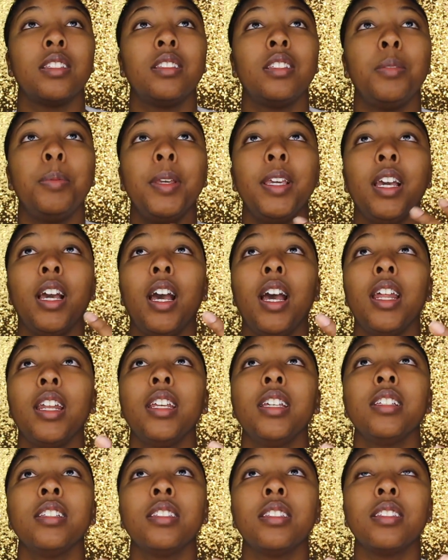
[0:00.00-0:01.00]
to be
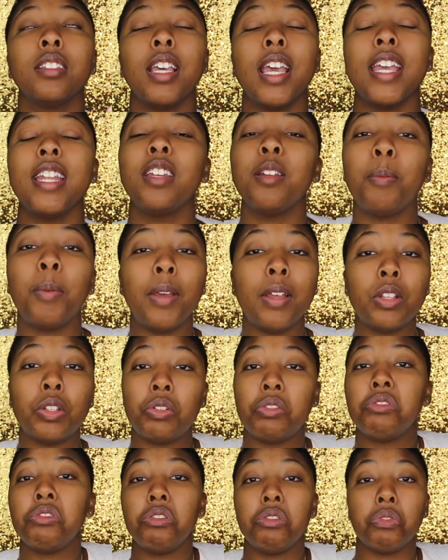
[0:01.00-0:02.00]
honest, it depends
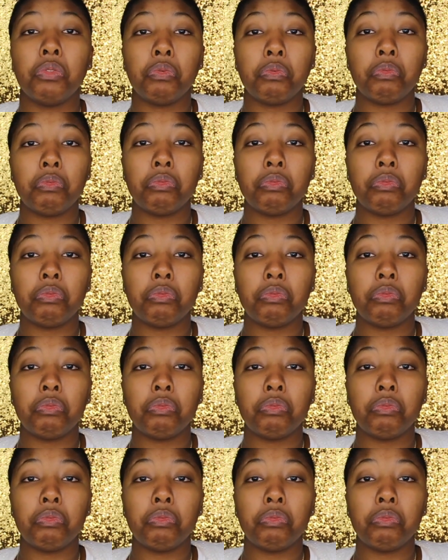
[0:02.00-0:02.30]
on you.